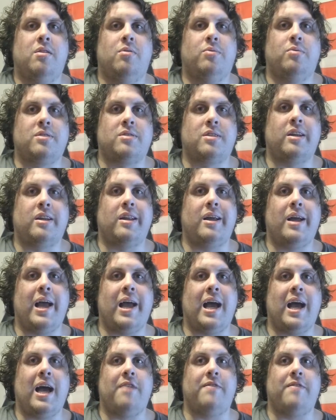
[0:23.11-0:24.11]
was going to
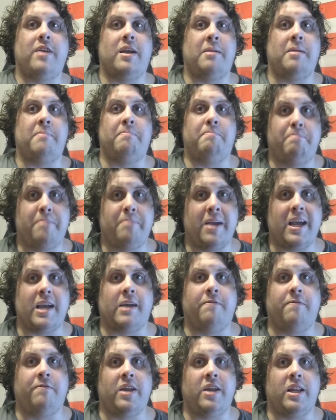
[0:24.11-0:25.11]
have a
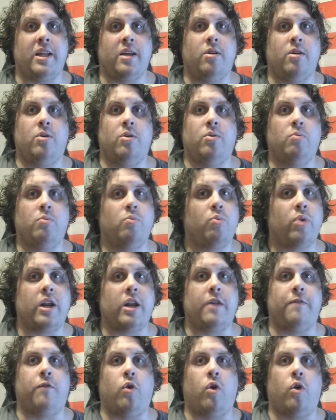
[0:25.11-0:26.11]
big video
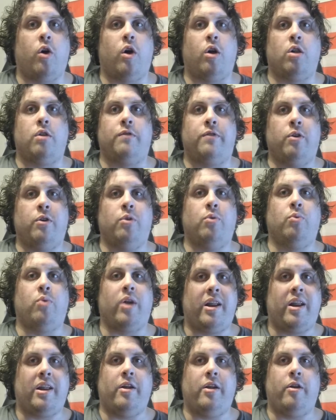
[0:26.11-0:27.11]
ready for all of you
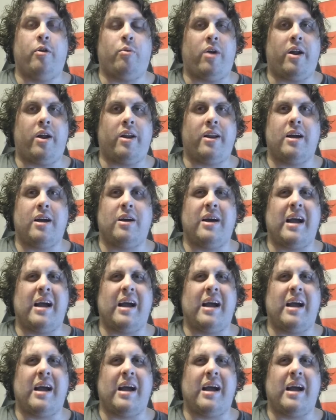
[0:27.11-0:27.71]
right here, right now.